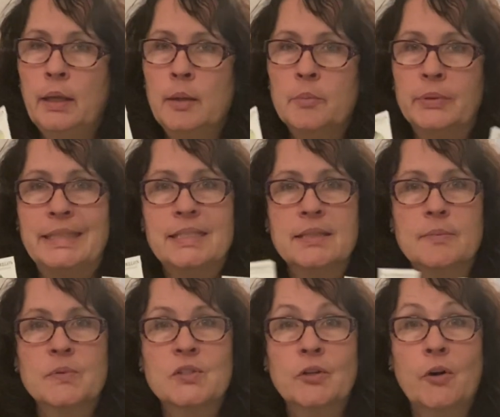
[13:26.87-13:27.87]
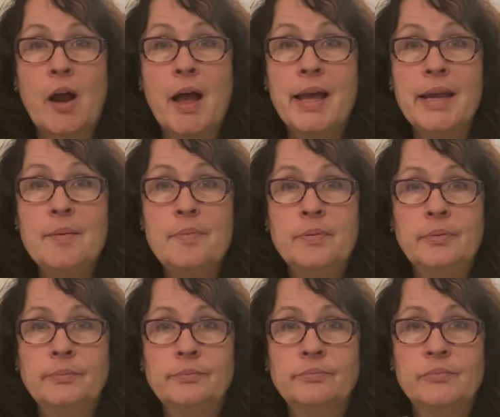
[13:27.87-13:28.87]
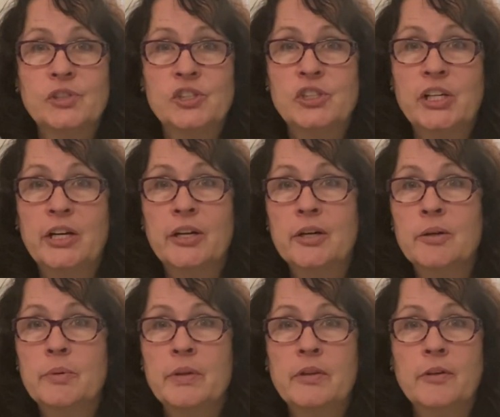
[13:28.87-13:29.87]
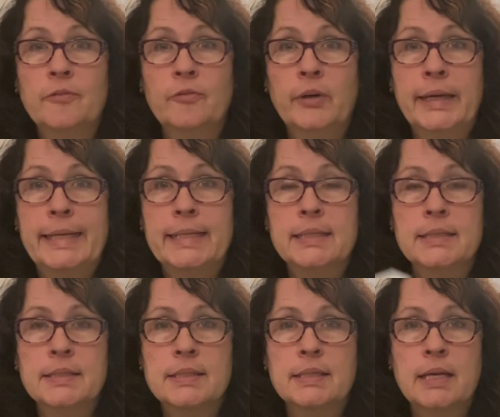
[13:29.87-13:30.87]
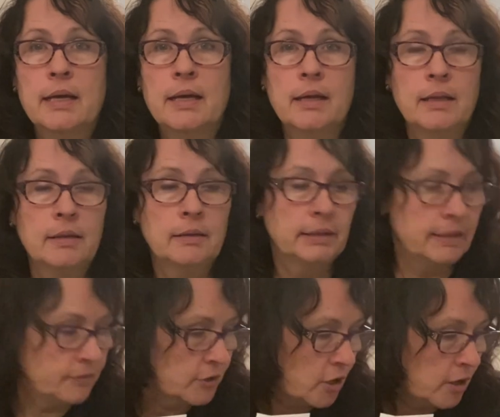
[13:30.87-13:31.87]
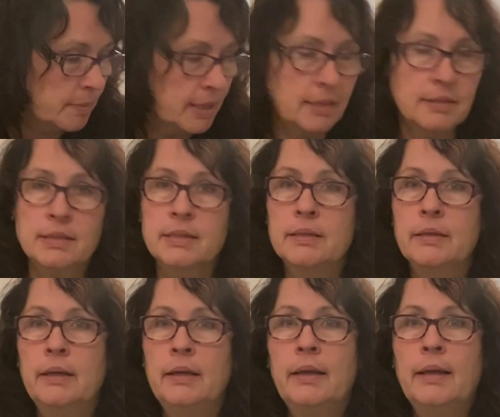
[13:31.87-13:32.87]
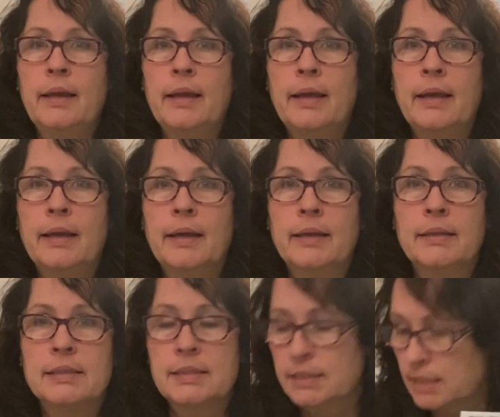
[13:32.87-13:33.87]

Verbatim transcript: please subscribe, share with your friends, leave comments, and